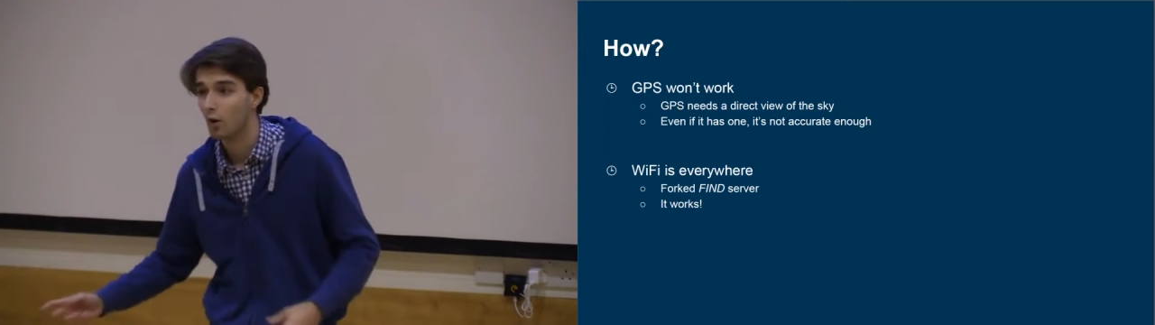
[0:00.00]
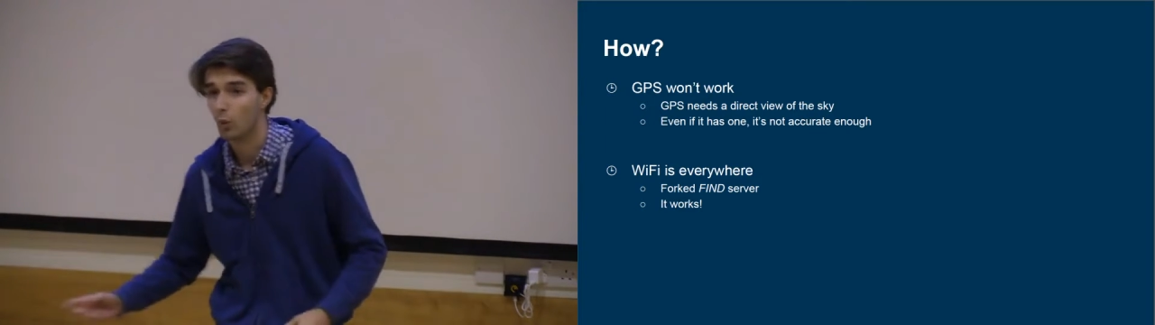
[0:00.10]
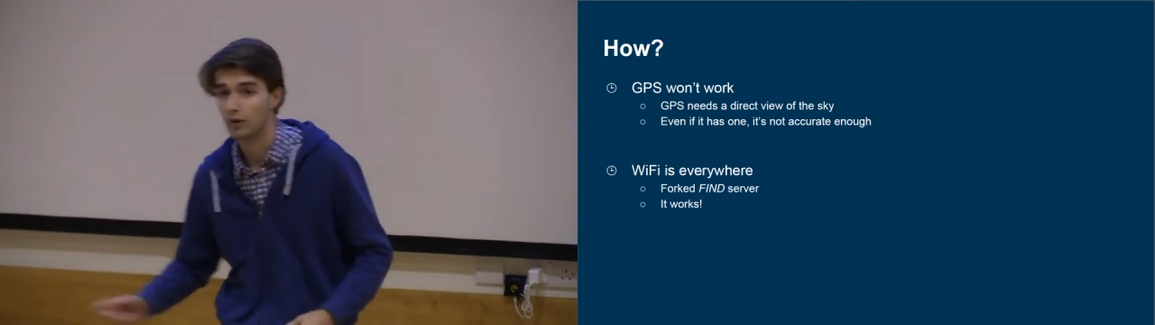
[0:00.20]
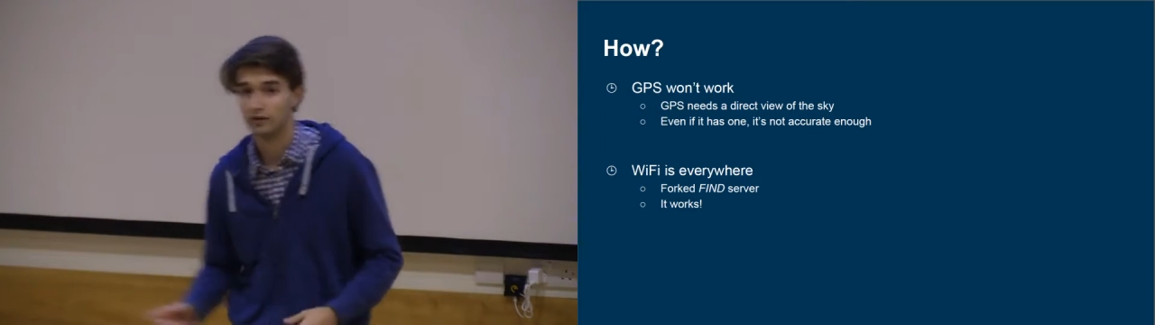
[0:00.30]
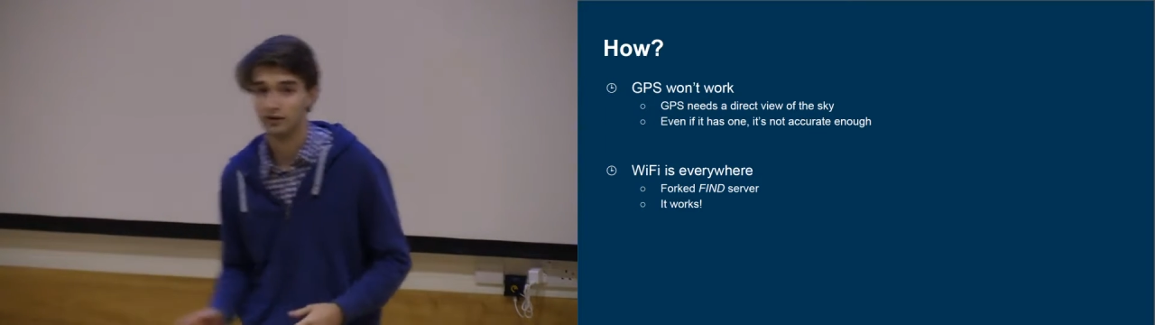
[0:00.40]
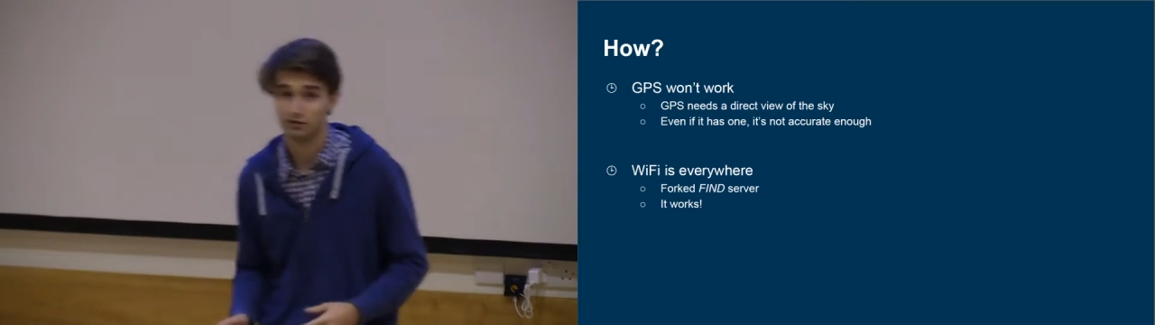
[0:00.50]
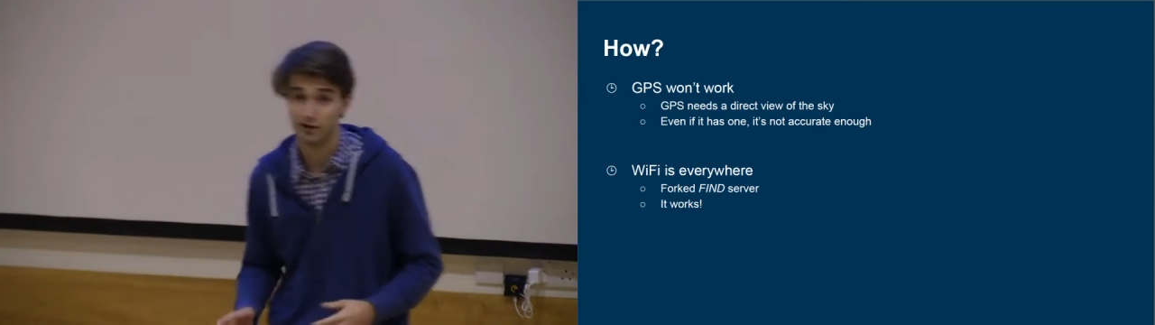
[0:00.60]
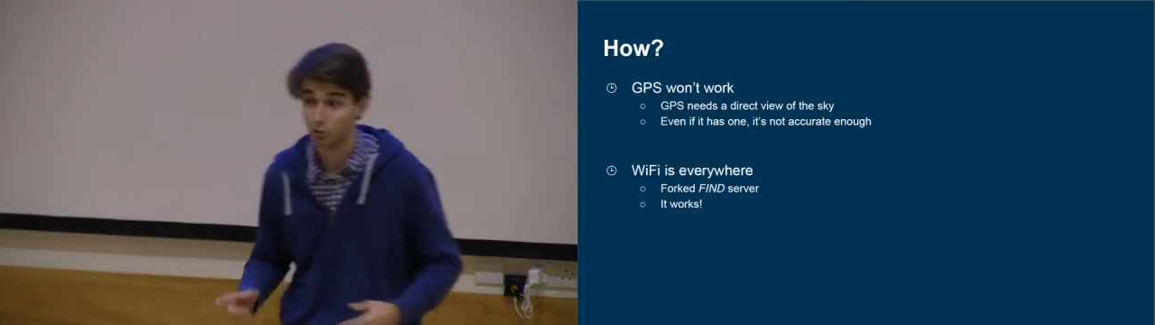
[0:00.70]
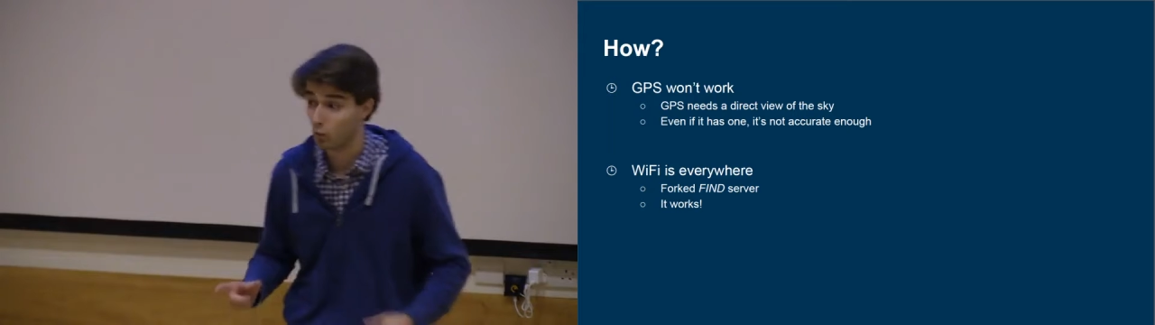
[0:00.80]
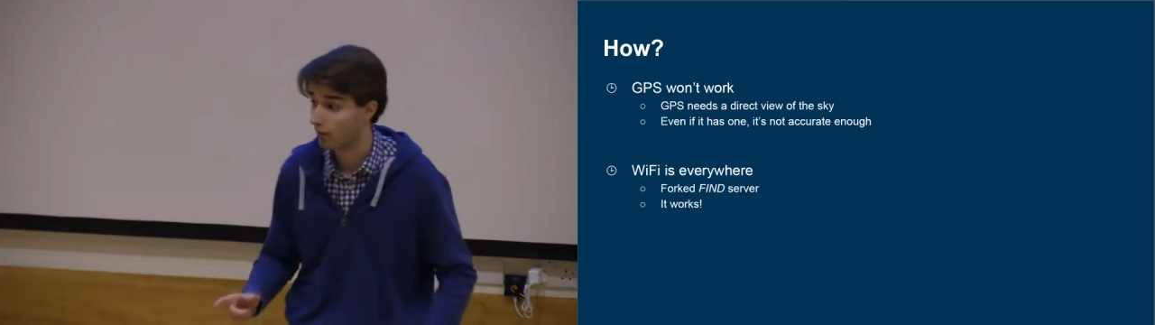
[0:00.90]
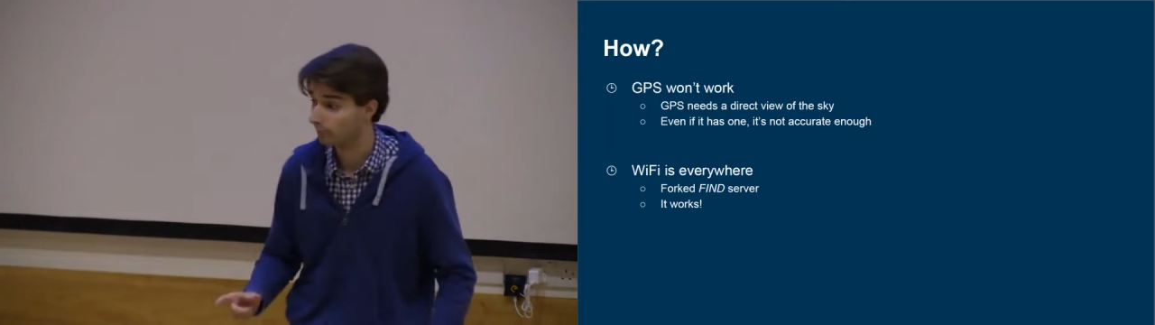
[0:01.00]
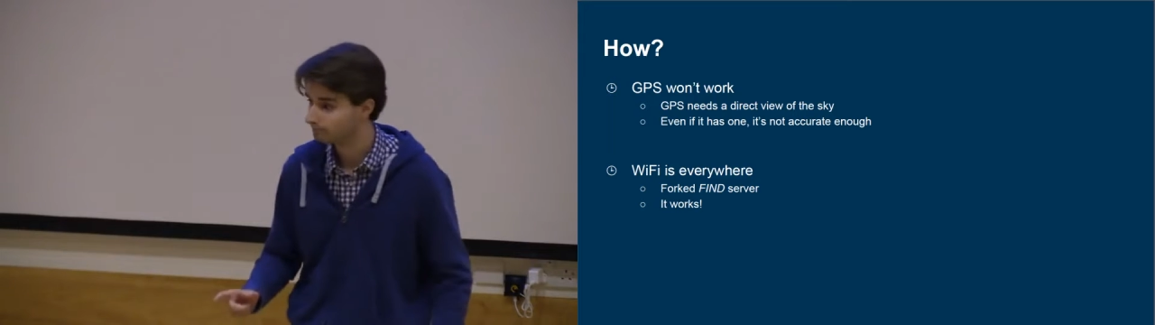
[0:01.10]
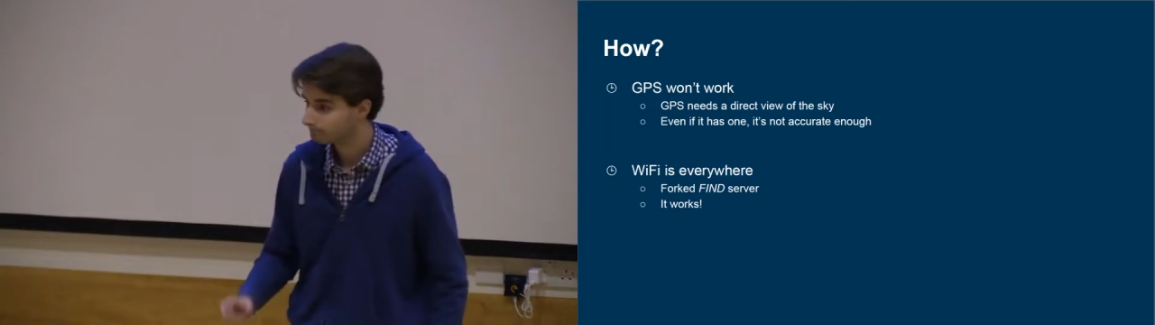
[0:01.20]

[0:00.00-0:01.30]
We need around 1.